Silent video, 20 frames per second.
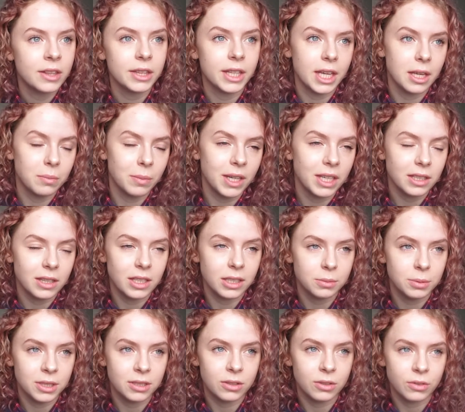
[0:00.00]
They make these
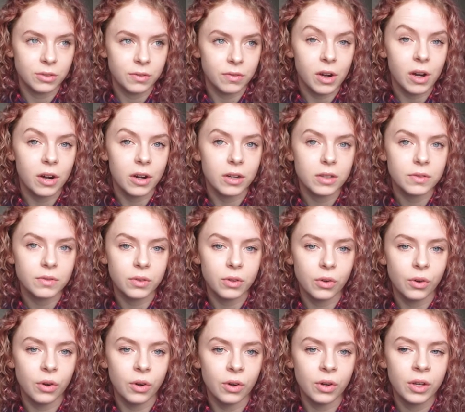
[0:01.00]
pieces of art
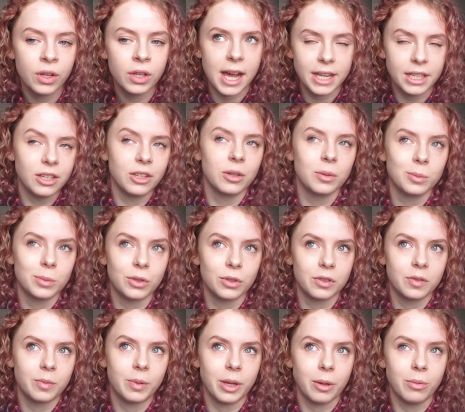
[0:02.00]
for any number
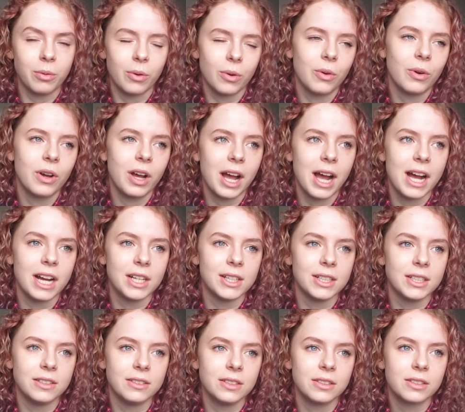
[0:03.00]
of people
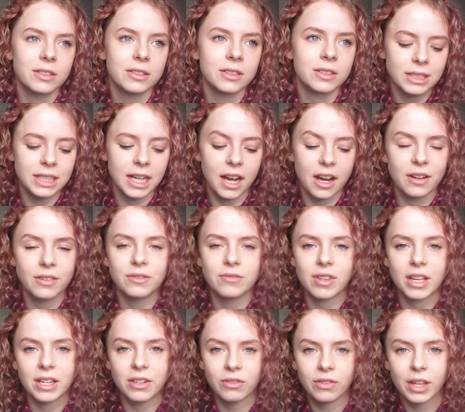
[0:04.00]
and yeah,
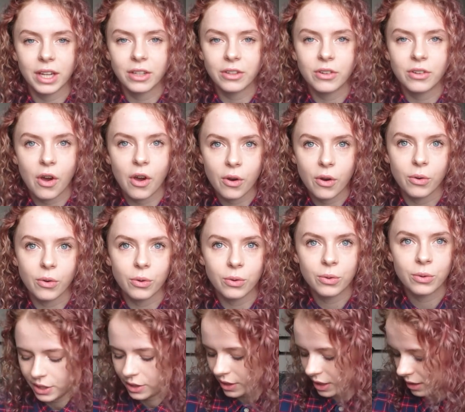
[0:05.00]
they, they know
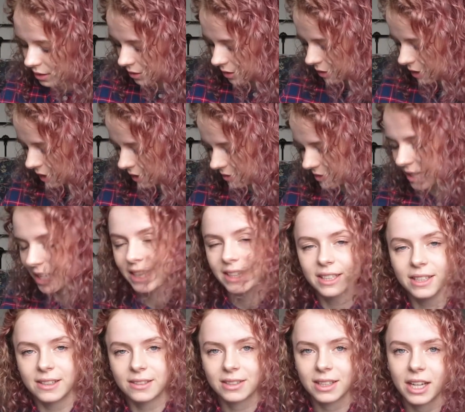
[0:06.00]
thing, things like
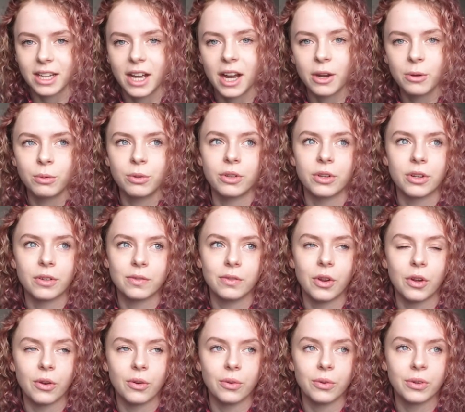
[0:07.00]
this. Like I wouldn't have
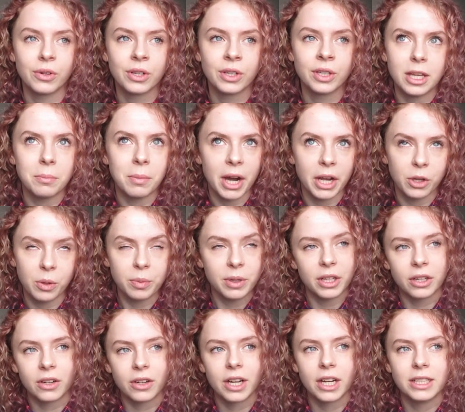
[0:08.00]
known it might not be
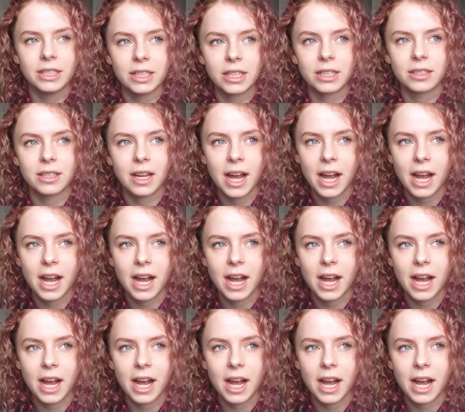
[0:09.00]
a good idea to